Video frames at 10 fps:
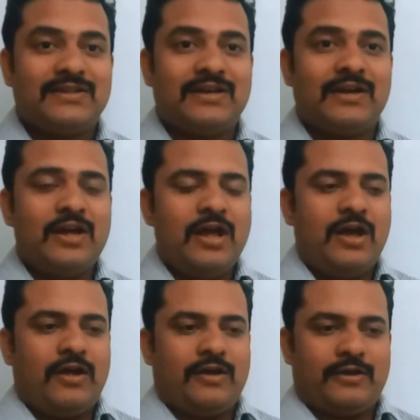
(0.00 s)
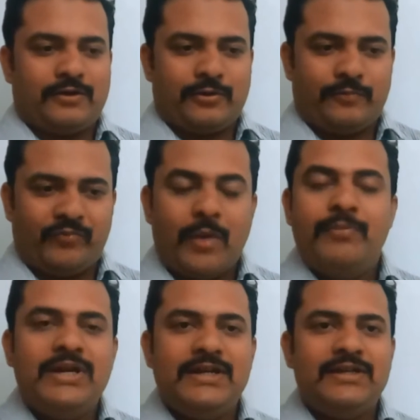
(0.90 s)
a
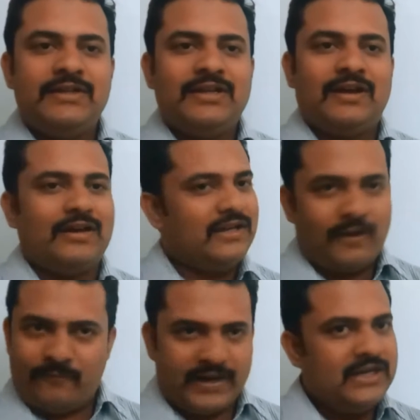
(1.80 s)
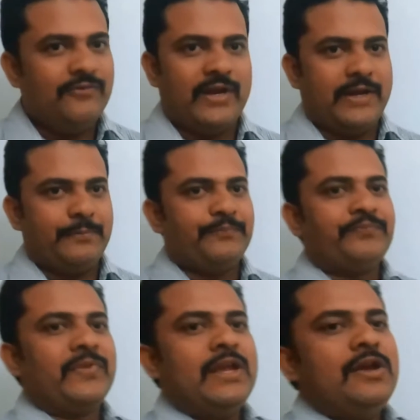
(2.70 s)
meaning in a funny way.
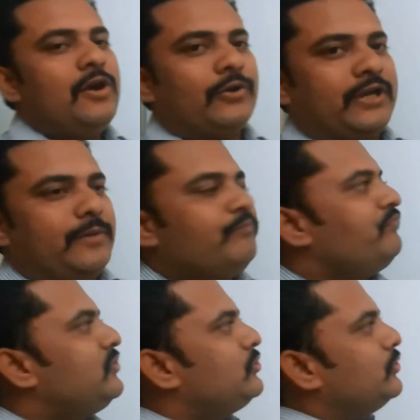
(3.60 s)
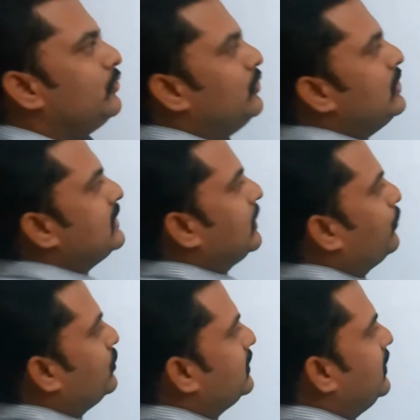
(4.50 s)
Okay. So
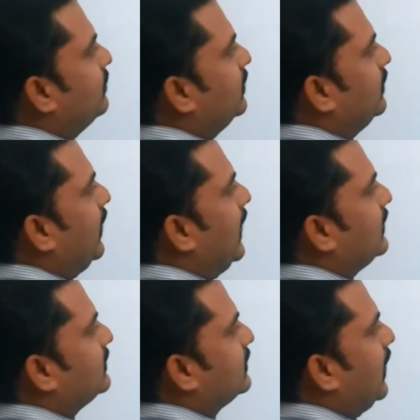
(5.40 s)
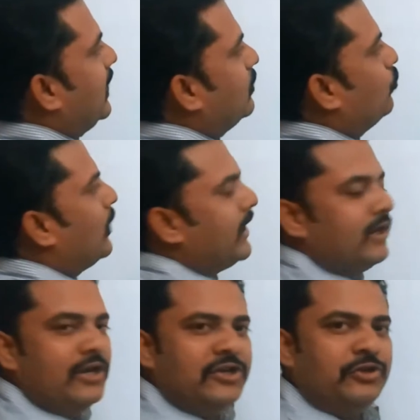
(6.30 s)
suppose given x and
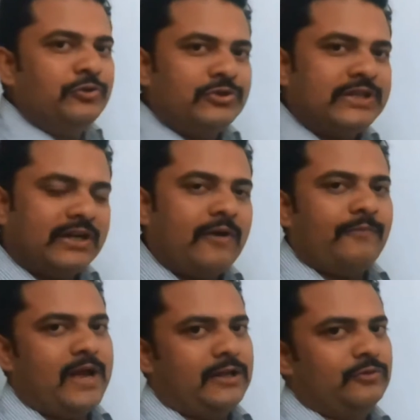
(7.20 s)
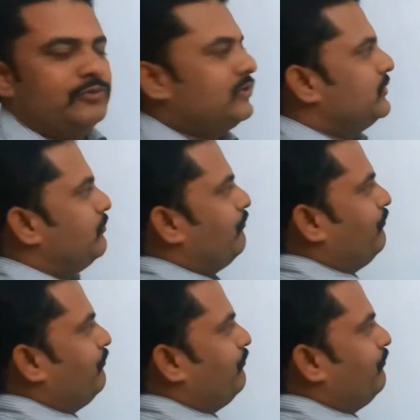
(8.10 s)
y, two set of values.